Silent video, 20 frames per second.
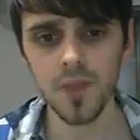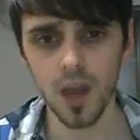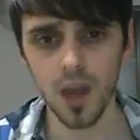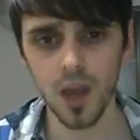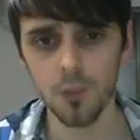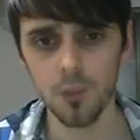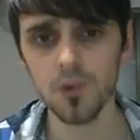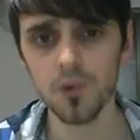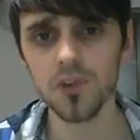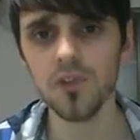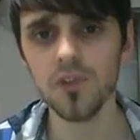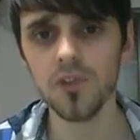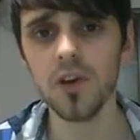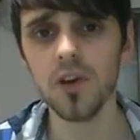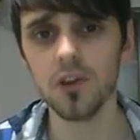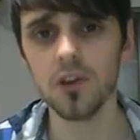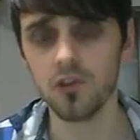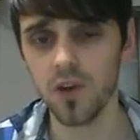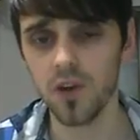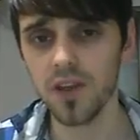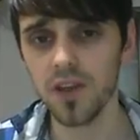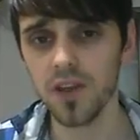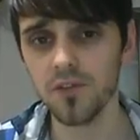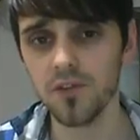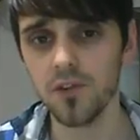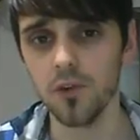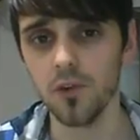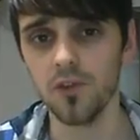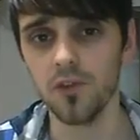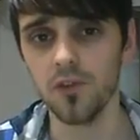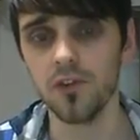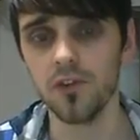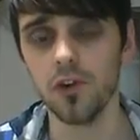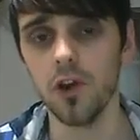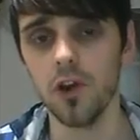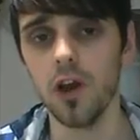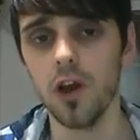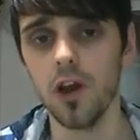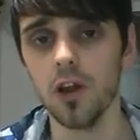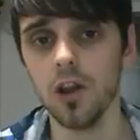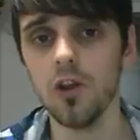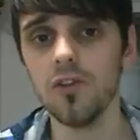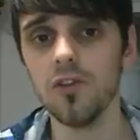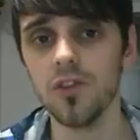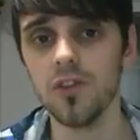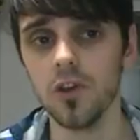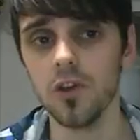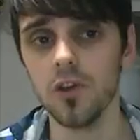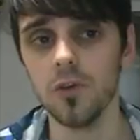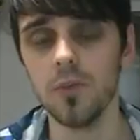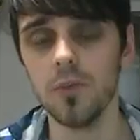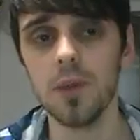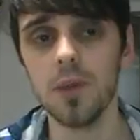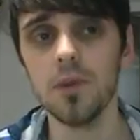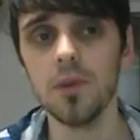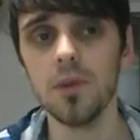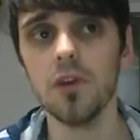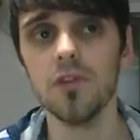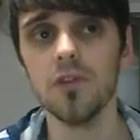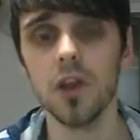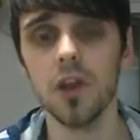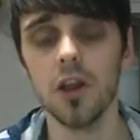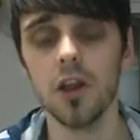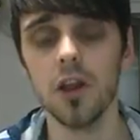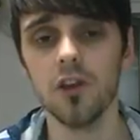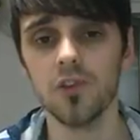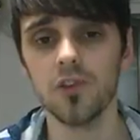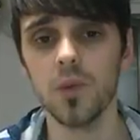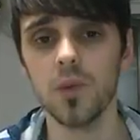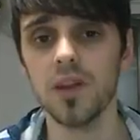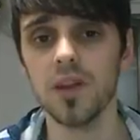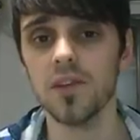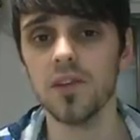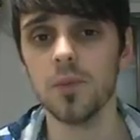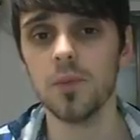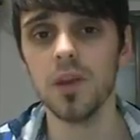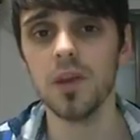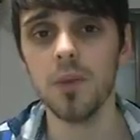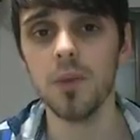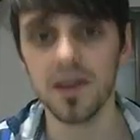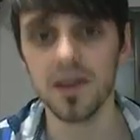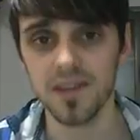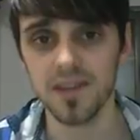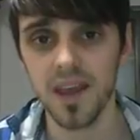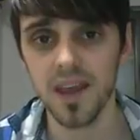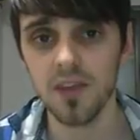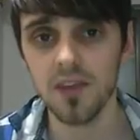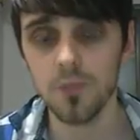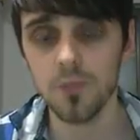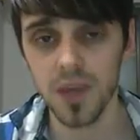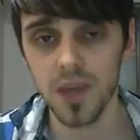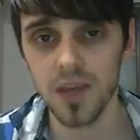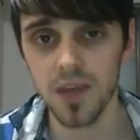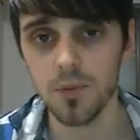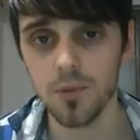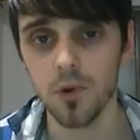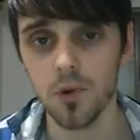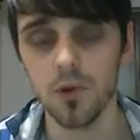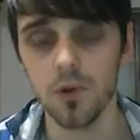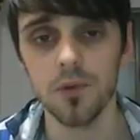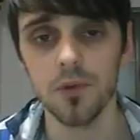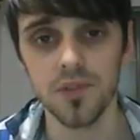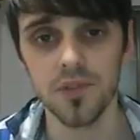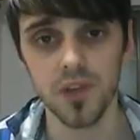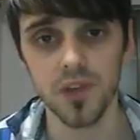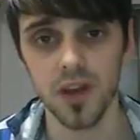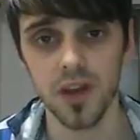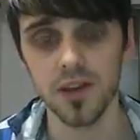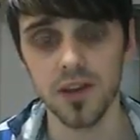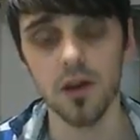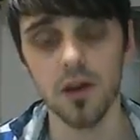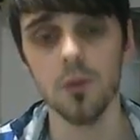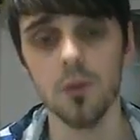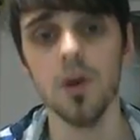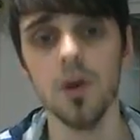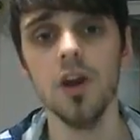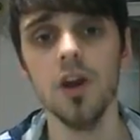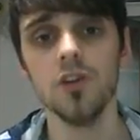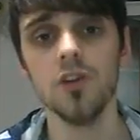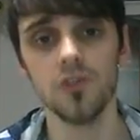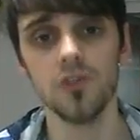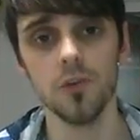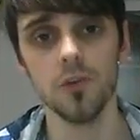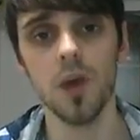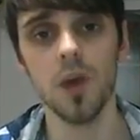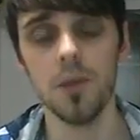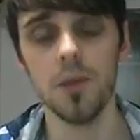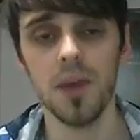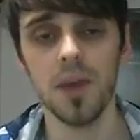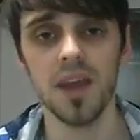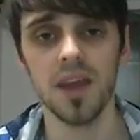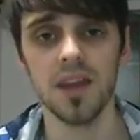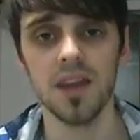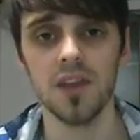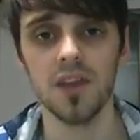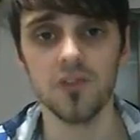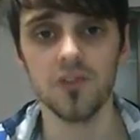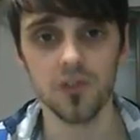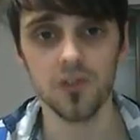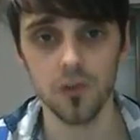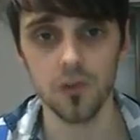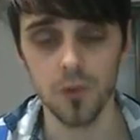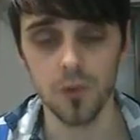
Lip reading: I'm also very grateful for a lot of you. Maybe over the last week, there's been about 10 people who have signed up to my paying ads through